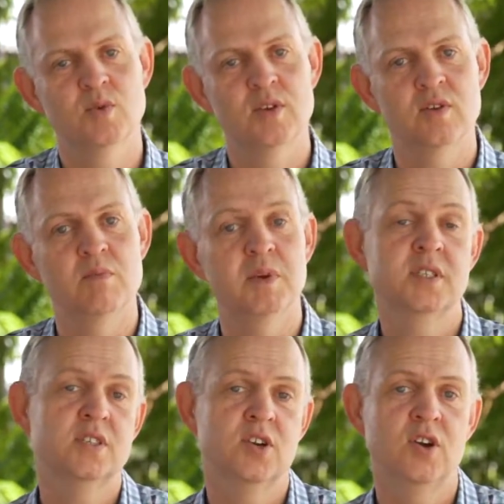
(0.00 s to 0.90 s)
or whether you're a
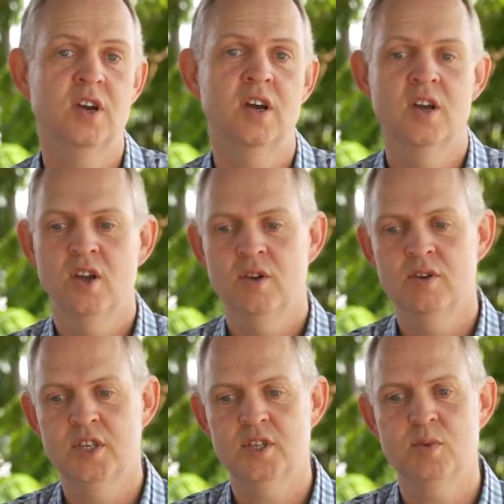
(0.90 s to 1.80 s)
business owner
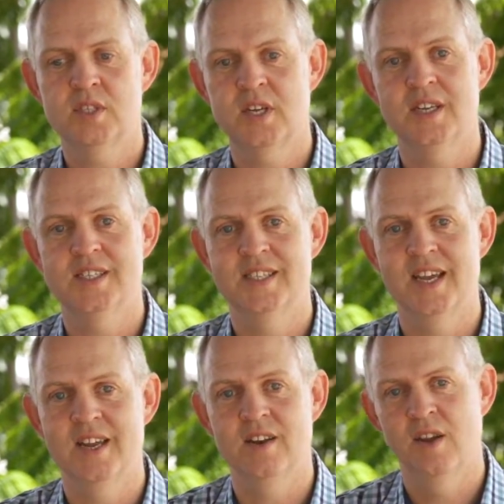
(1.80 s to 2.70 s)
who just wants to
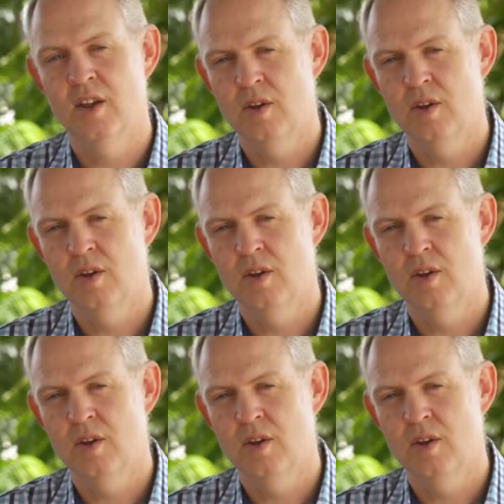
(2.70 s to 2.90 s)
understand